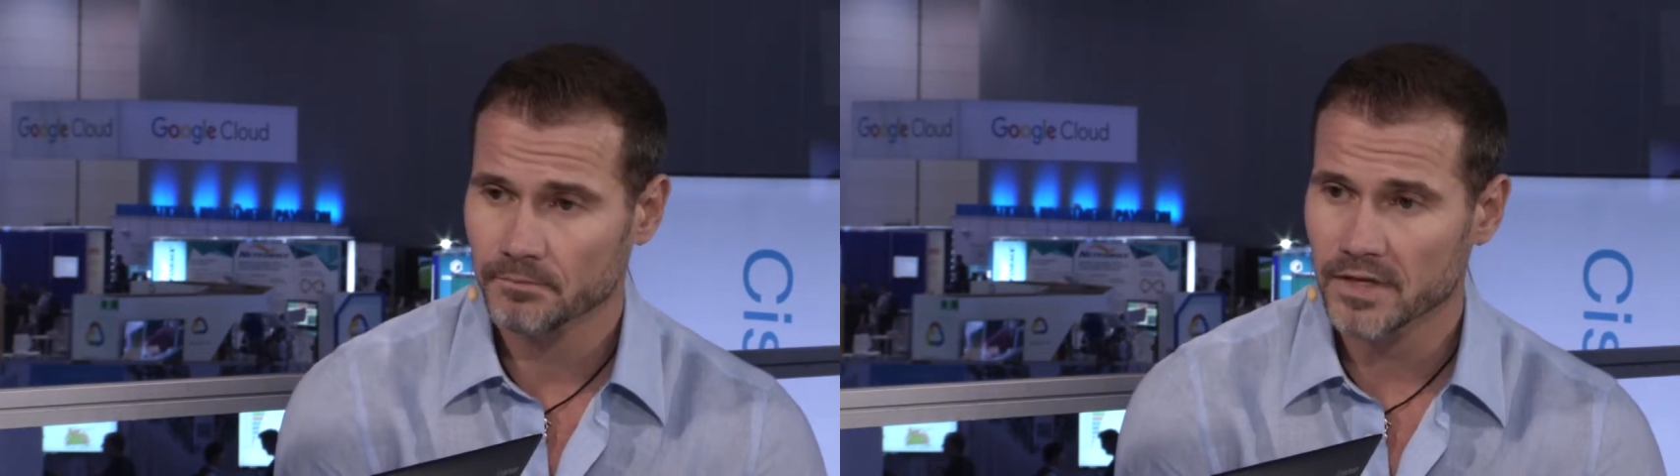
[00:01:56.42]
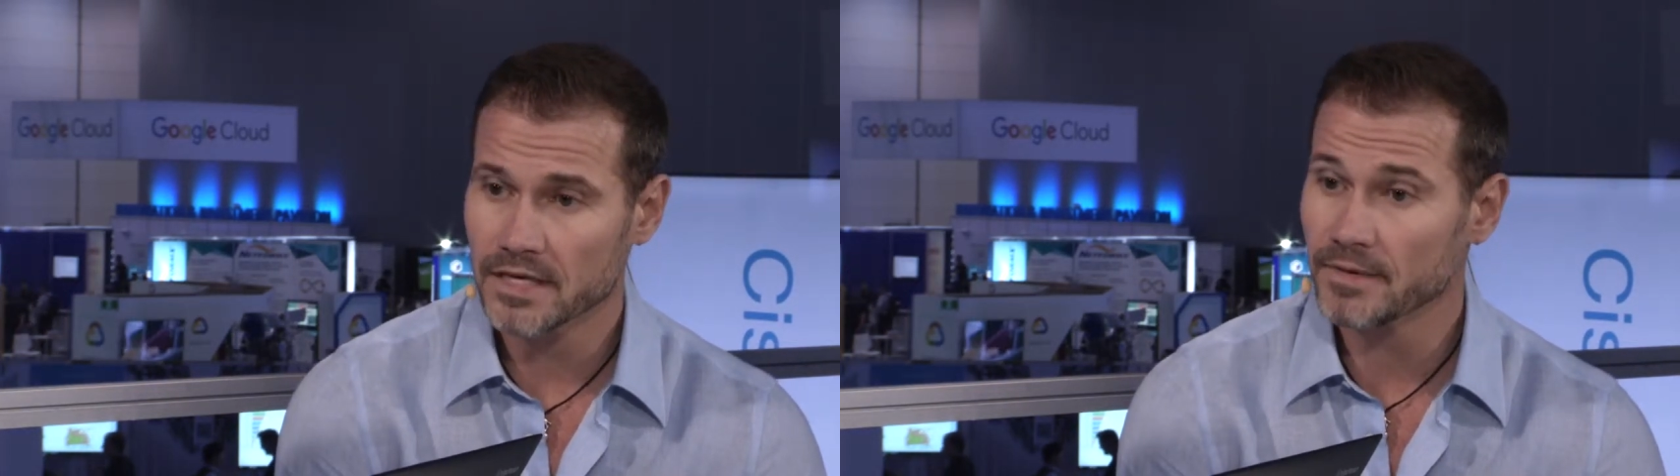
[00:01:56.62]

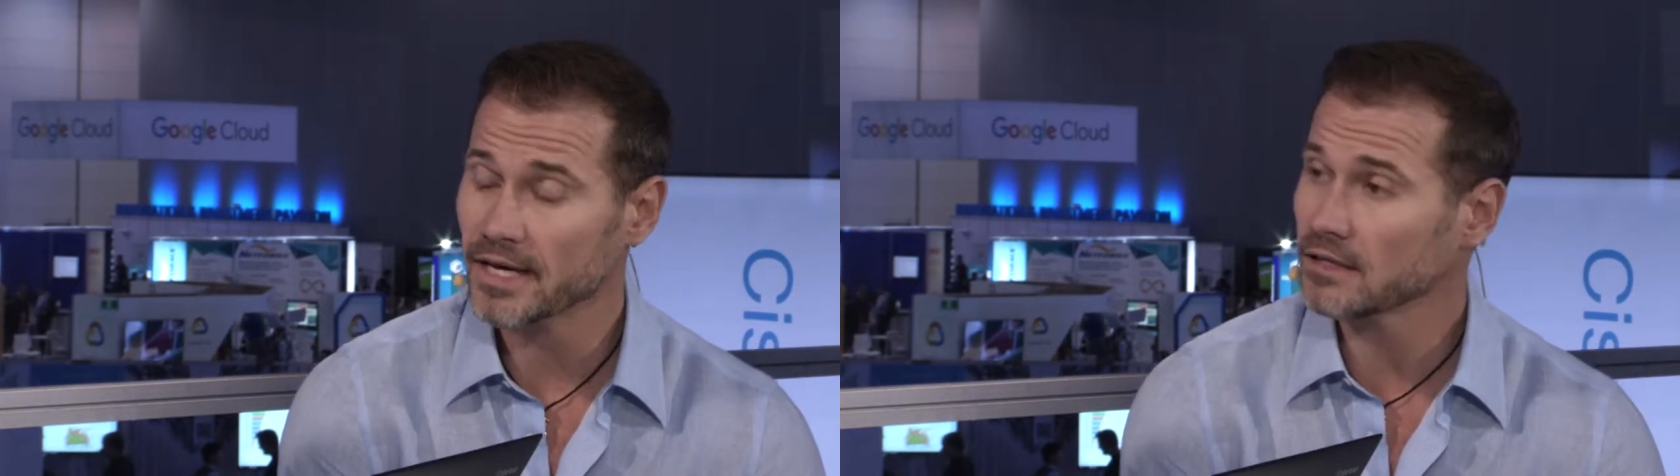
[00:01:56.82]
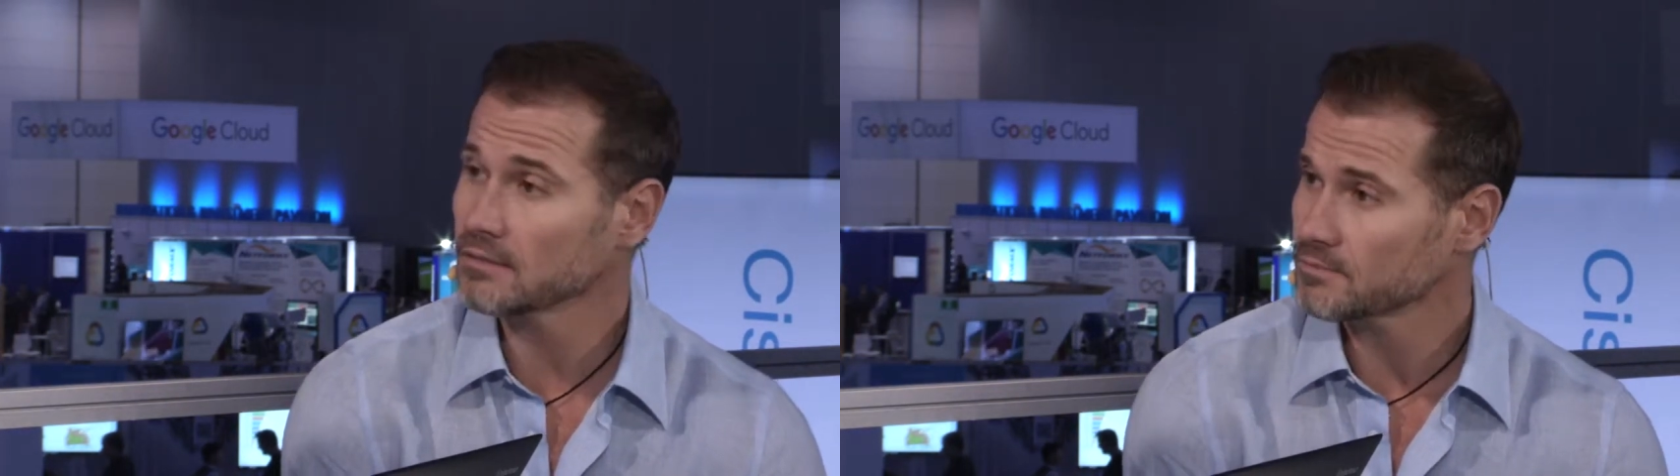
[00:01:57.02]

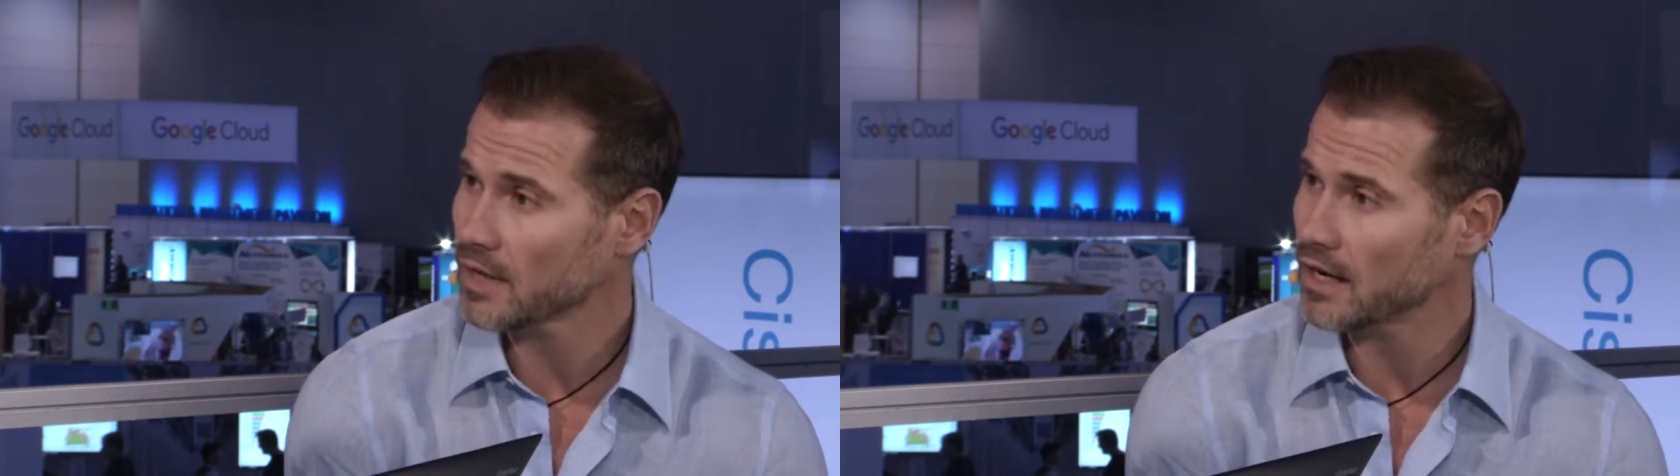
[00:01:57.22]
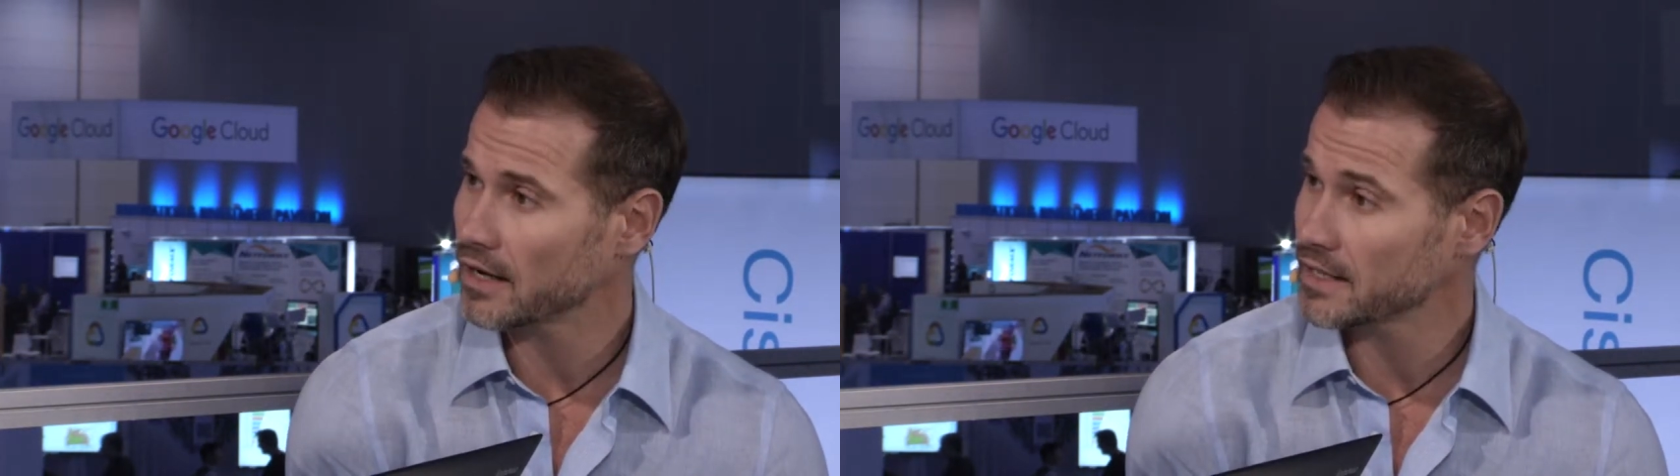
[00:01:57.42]
Email
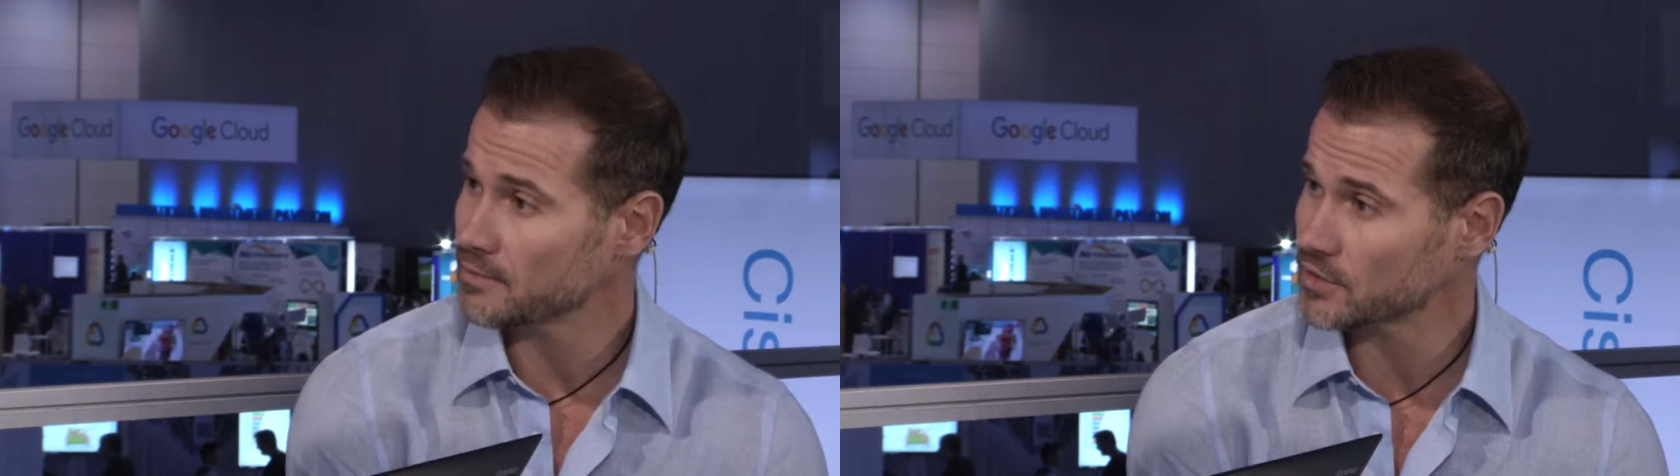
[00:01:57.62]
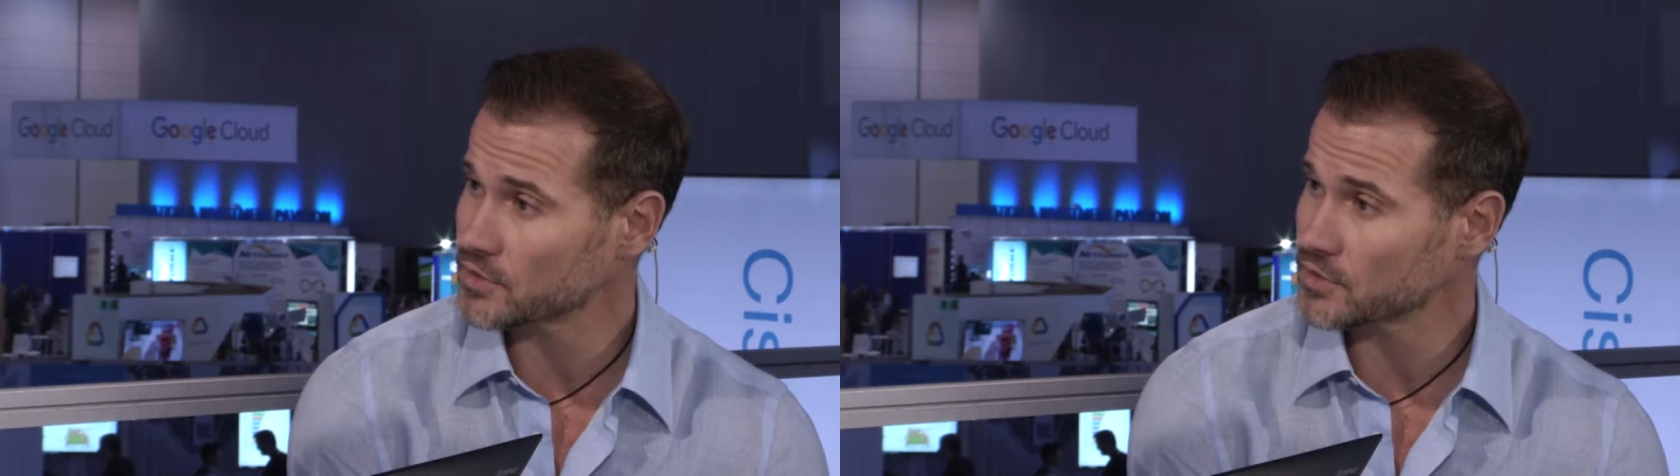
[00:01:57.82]
and email